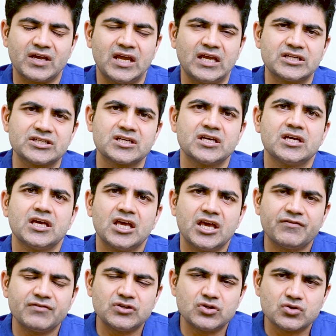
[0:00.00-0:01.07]
age,
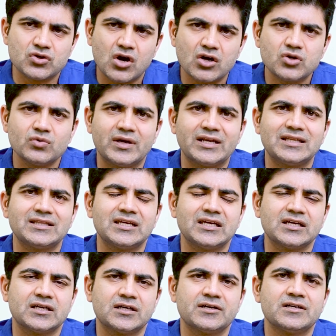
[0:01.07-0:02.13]
if we do not do
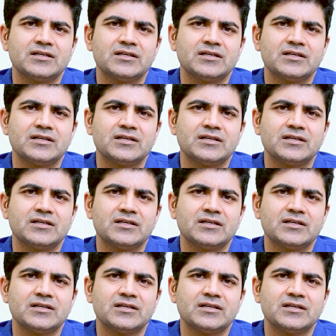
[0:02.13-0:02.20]
anything,